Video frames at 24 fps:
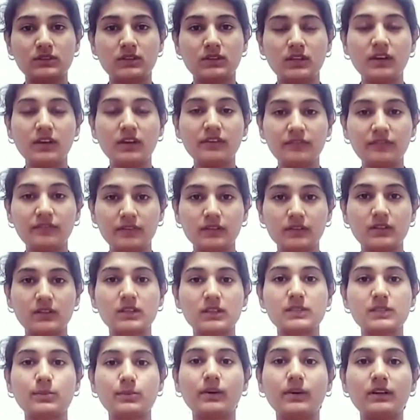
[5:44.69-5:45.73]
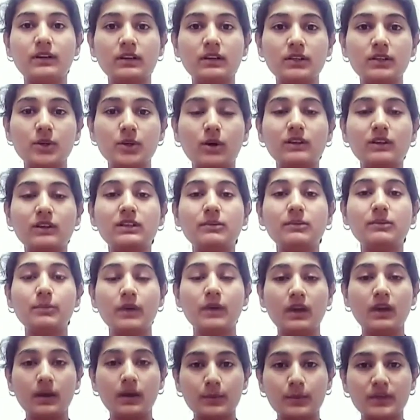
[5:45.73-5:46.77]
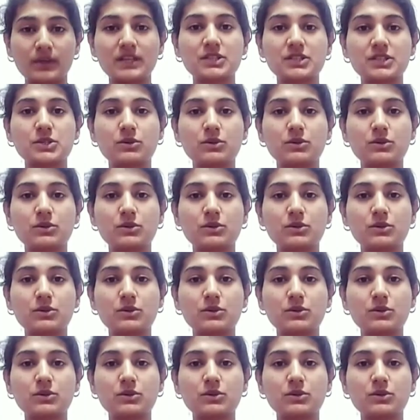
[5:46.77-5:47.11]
if the respondent or the protection